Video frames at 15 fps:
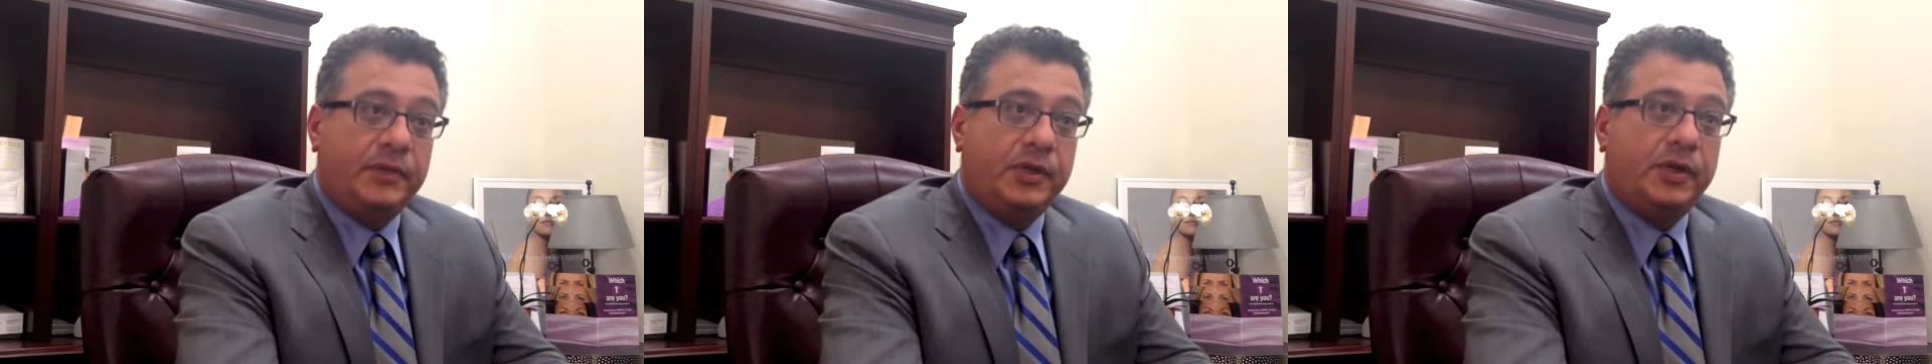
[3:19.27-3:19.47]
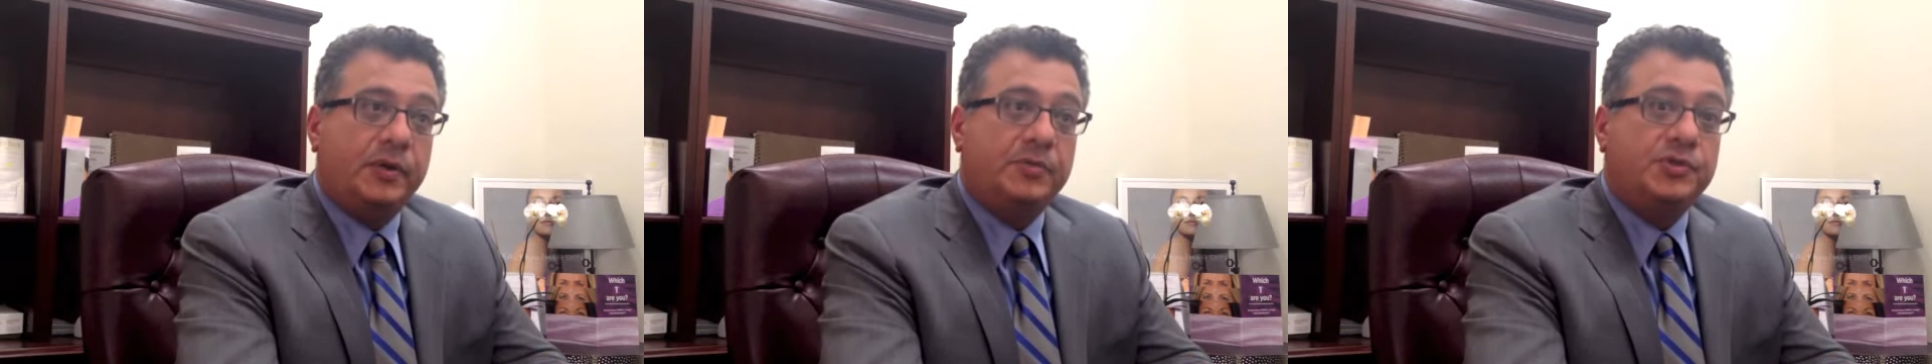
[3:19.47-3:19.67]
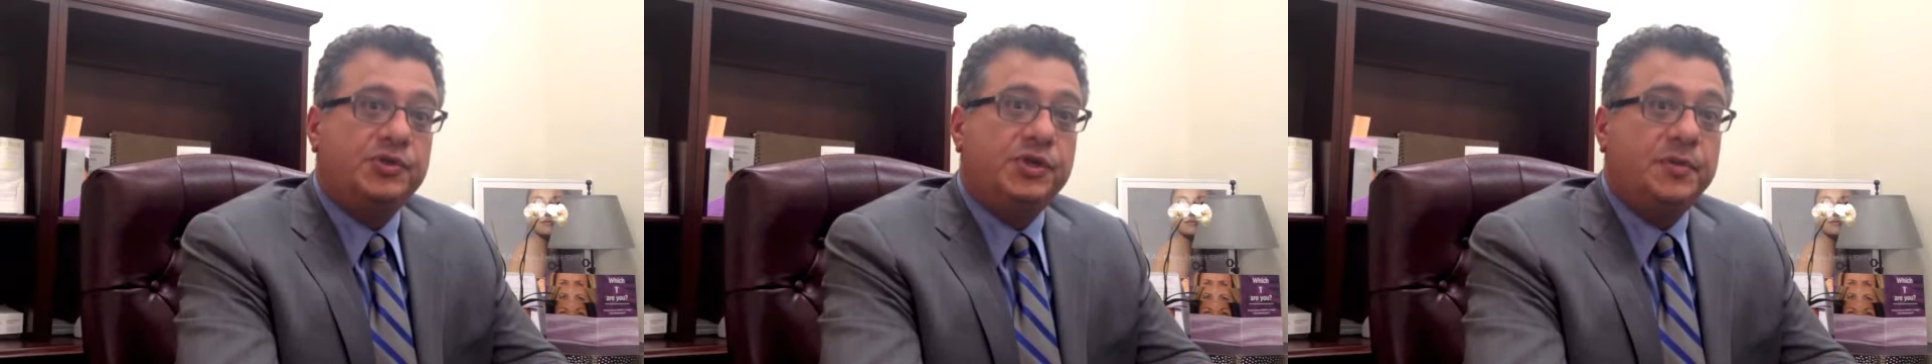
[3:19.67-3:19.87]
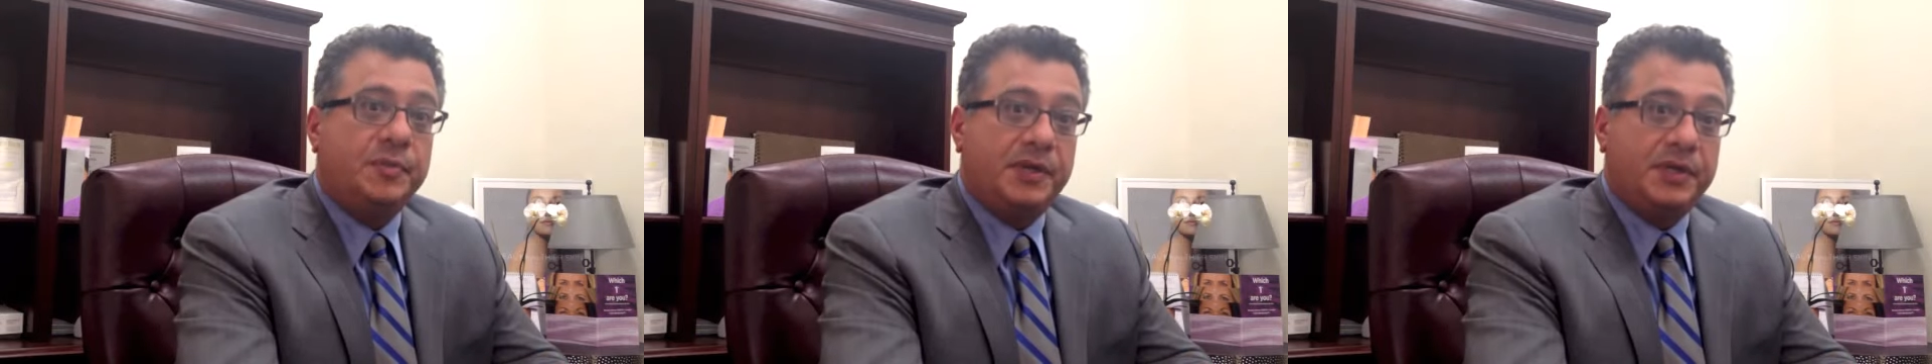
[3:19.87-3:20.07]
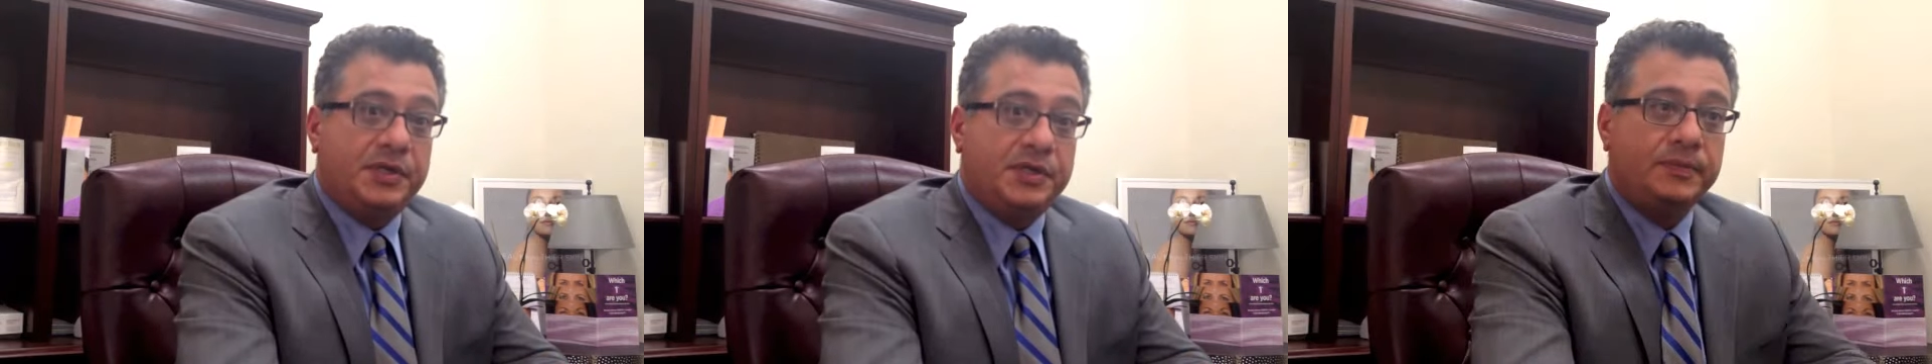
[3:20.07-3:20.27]
um,
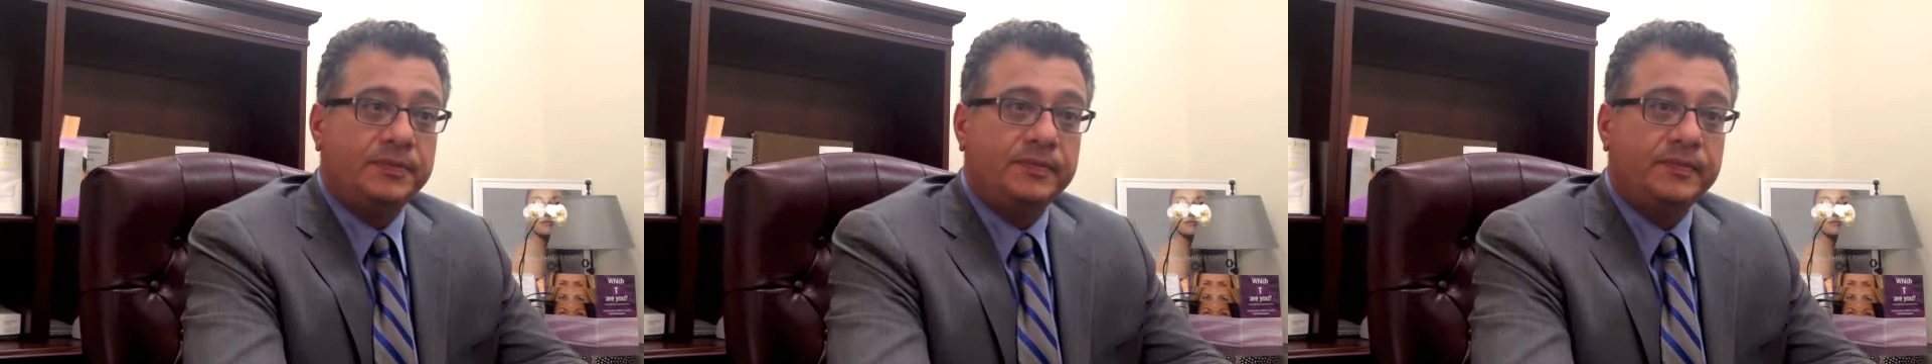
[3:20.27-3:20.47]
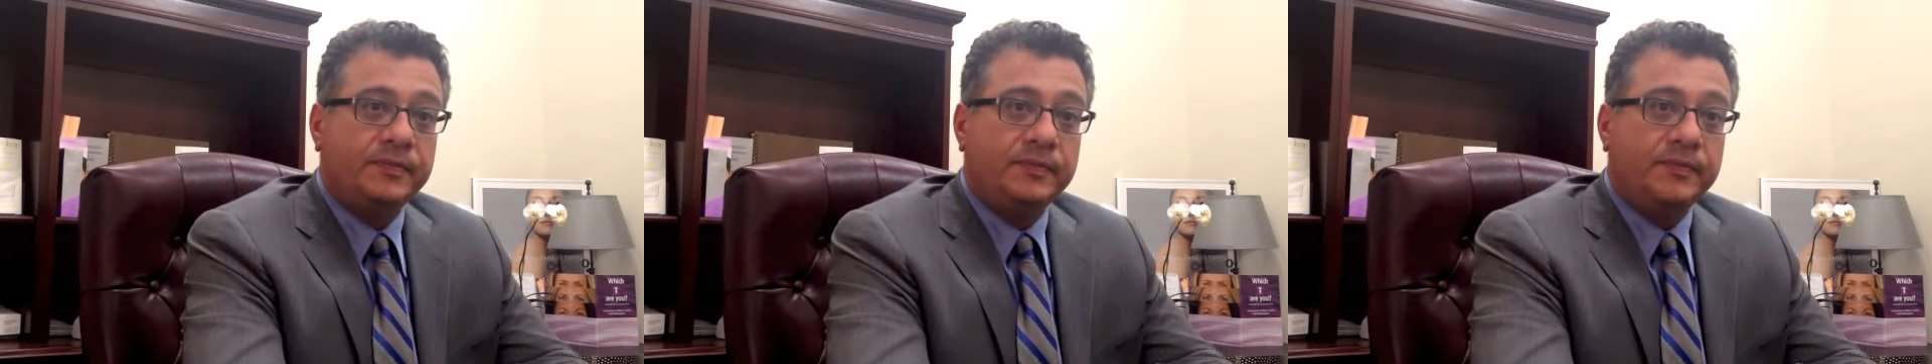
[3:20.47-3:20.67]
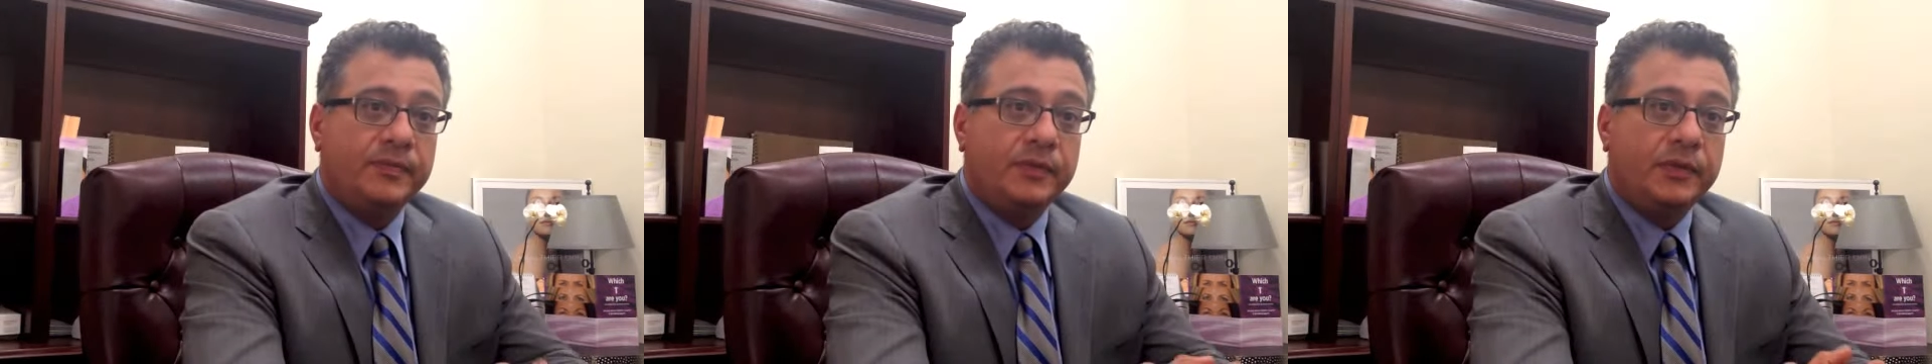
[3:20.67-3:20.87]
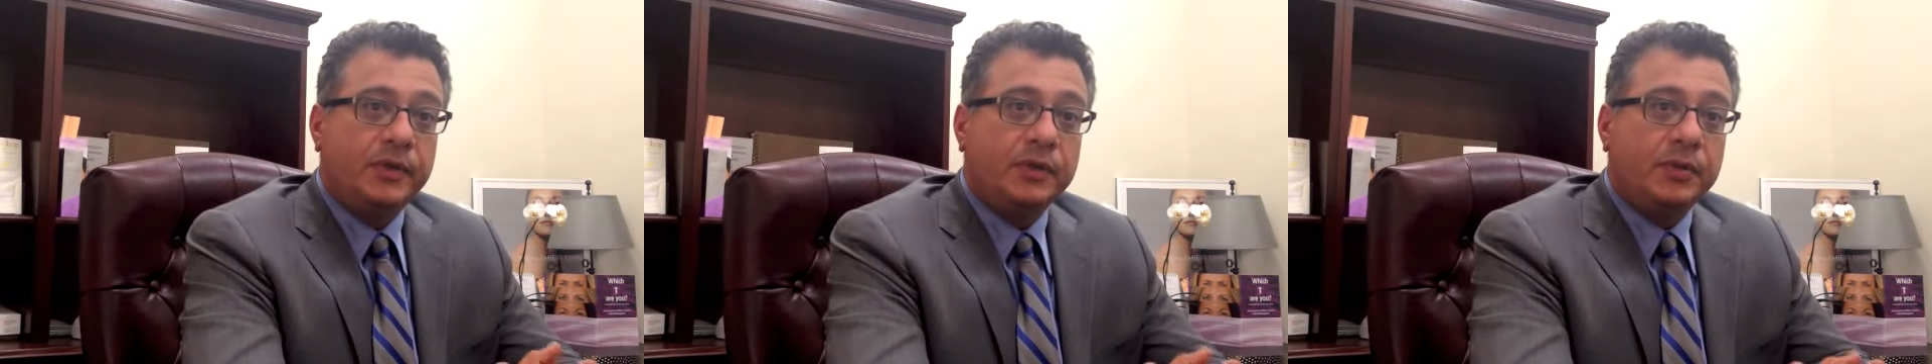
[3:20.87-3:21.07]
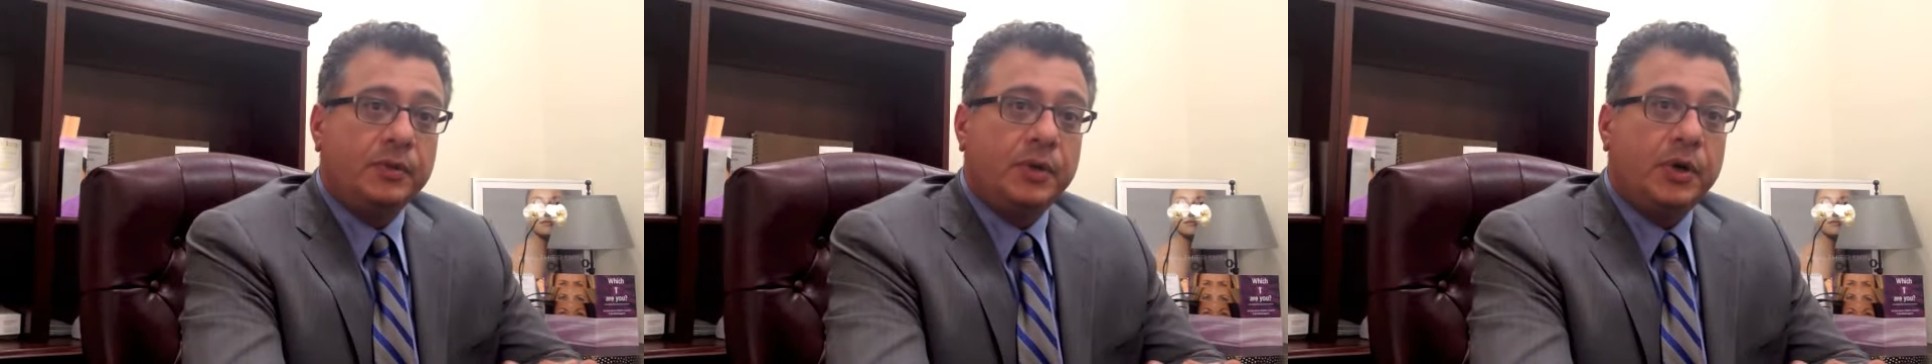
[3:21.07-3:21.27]
treatment.
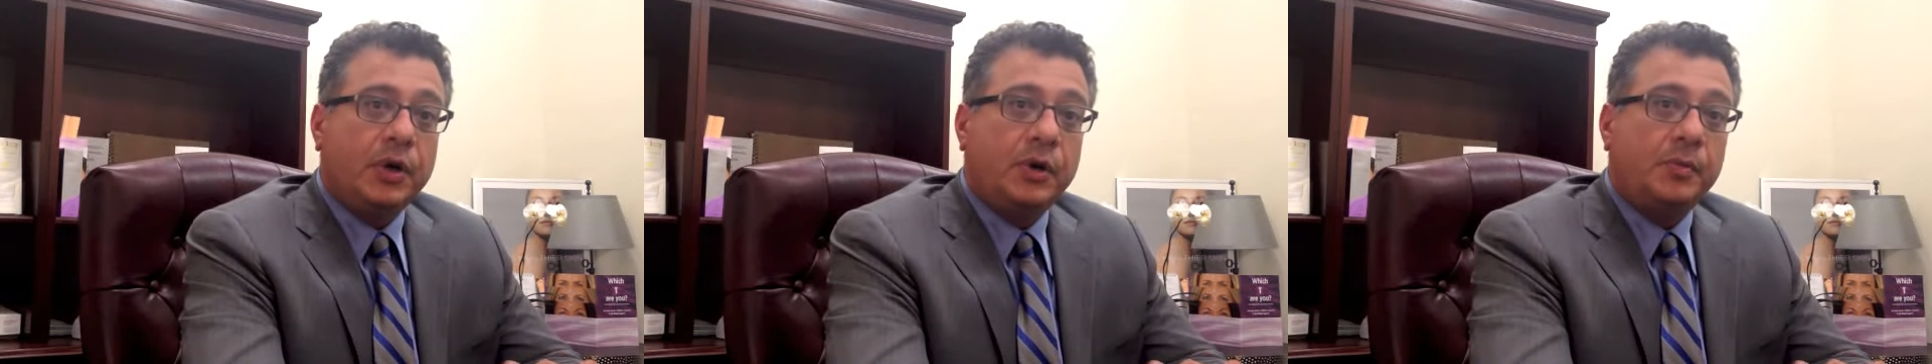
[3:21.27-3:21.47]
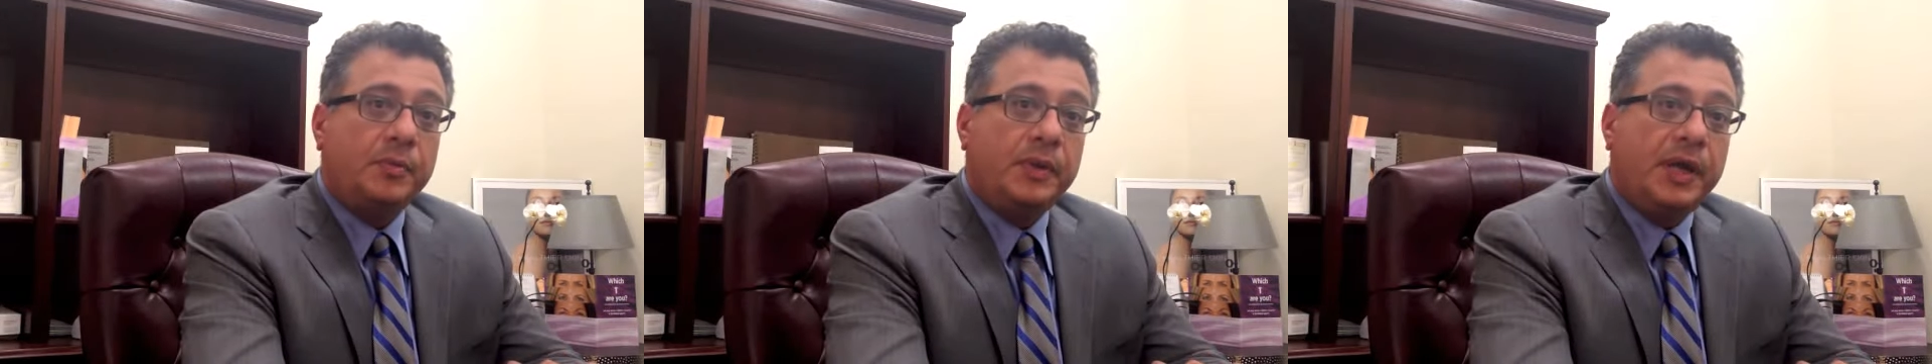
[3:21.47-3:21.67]
Um,